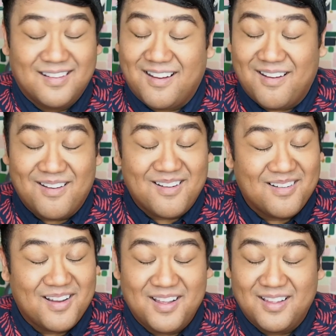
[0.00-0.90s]

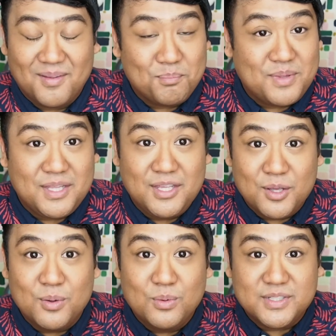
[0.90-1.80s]
are
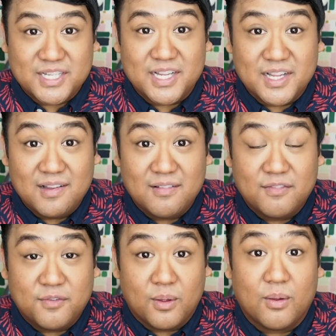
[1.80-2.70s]

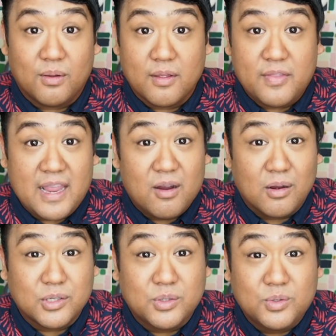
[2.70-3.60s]
beautiful. They
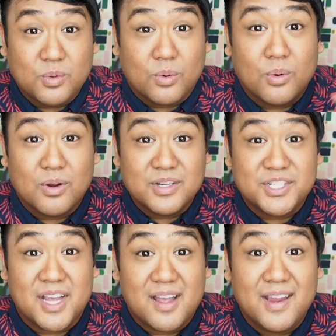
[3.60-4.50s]
are
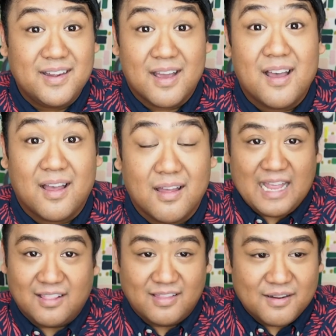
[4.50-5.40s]
gorgina.
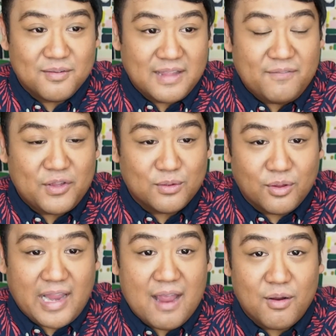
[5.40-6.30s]
Literally, if you
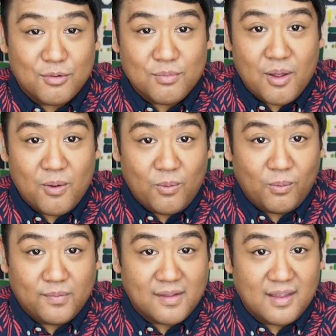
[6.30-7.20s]
look at her
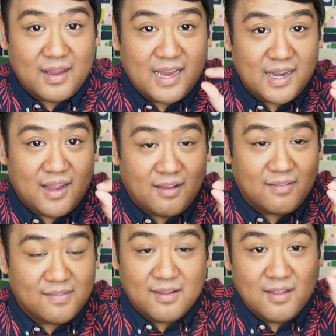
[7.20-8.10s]
rose, it
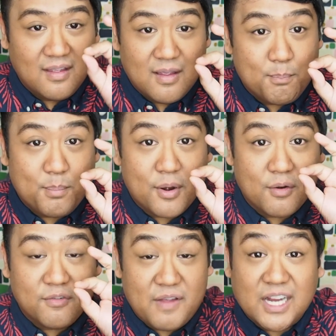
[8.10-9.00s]
is
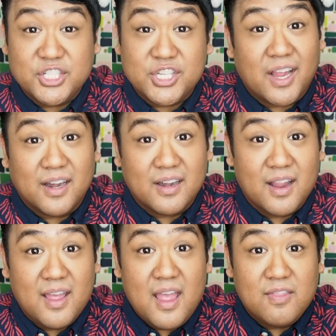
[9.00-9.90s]
perfection.
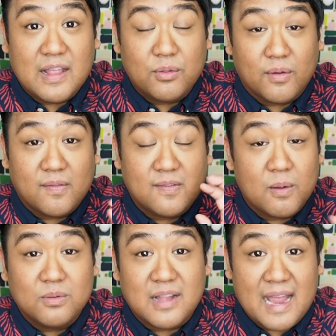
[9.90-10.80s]
They look
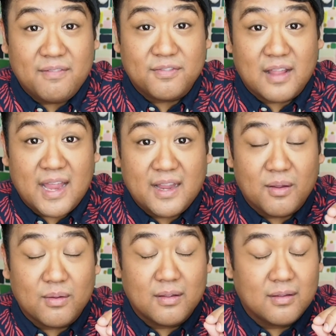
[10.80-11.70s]
so lifelike,
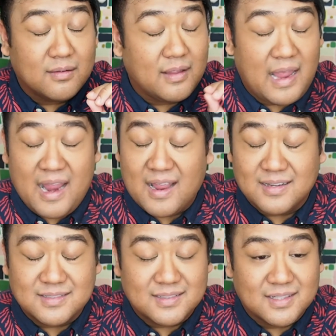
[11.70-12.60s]

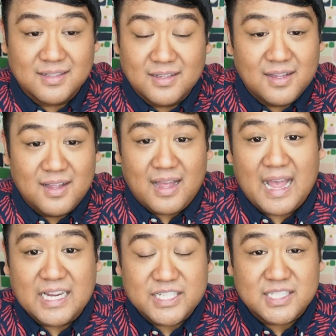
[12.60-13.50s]
and
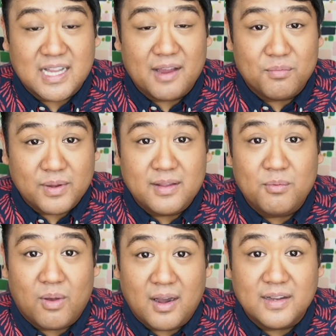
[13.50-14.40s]
I really
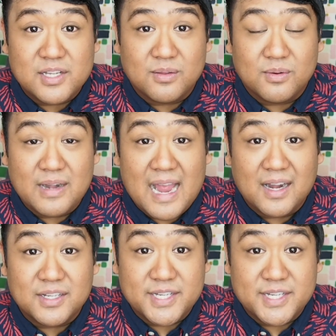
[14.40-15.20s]
wanted to learn how to